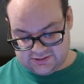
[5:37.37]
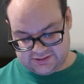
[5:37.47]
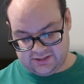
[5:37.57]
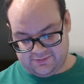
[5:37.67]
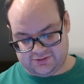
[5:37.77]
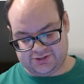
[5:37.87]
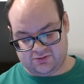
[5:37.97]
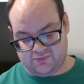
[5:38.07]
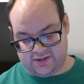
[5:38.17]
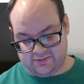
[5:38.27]
Still gives
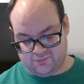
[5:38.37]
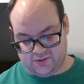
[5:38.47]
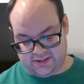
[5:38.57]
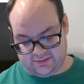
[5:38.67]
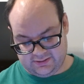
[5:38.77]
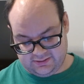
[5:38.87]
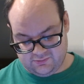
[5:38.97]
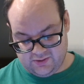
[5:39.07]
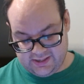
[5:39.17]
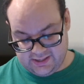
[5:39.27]
General
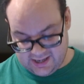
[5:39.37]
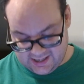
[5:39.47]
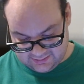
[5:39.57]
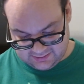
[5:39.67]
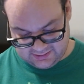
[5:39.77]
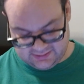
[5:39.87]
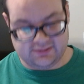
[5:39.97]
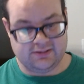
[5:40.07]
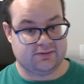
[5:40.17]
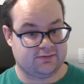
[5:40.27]
Wade Eiling
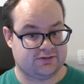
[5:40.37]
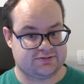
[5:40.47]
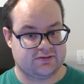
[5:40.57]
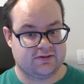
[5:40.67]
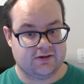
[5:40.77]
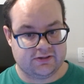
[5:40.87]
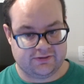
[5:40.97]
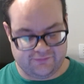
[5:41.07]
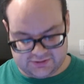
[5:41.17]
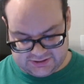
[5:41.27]
in the
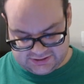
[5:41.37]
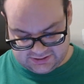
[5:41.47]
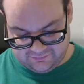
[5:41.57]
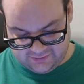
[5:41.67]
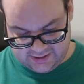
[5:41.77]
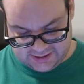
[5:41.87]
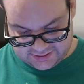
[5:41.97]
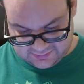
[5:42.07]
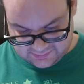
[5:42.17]
first season of the Flash.